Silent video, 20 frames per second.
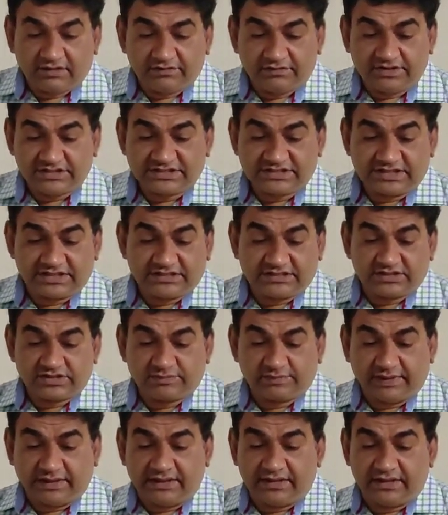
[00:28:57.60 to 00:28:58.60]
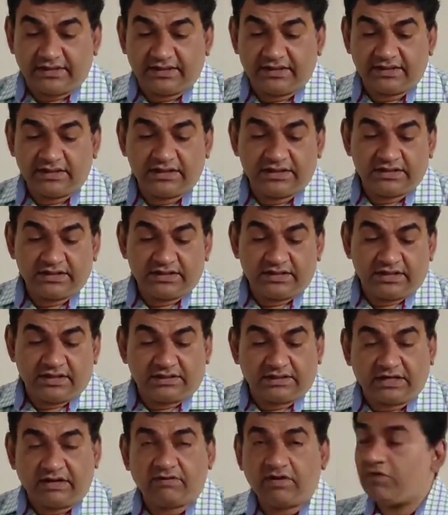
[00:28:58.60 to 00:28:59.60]
First adjustment.
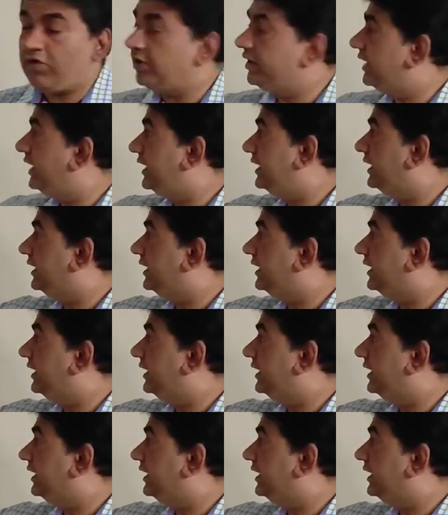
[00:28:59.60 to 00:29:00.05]
Now I've already